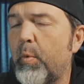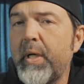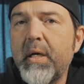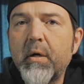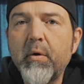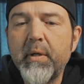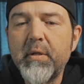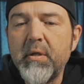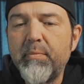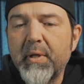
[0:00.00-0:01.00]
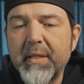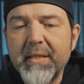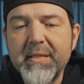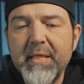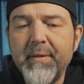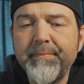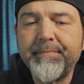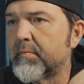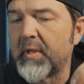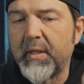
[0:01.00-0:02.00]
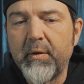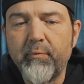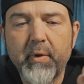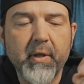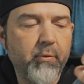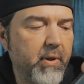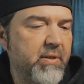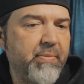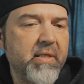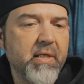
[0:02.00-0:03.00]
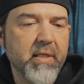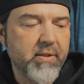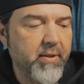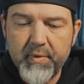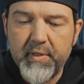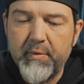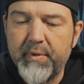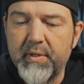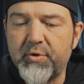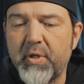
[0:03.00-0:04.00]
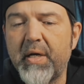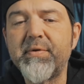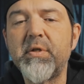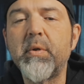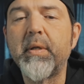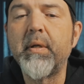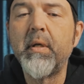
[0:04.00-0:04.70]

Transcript: we are going to plug this in and run a quick speed test. See what this drive is doing.